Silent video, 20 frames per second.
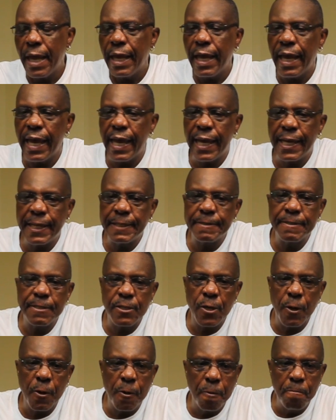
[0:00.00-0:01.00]
And
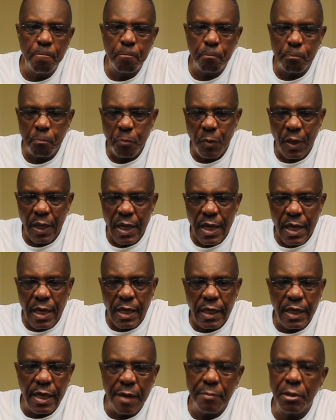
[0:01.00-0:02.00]
so,
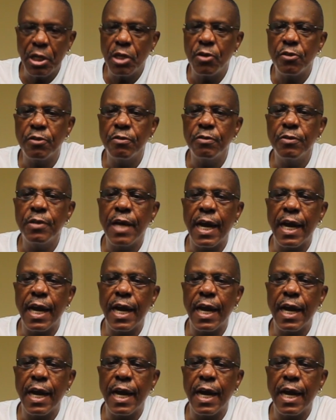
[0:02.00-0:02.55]
coming along,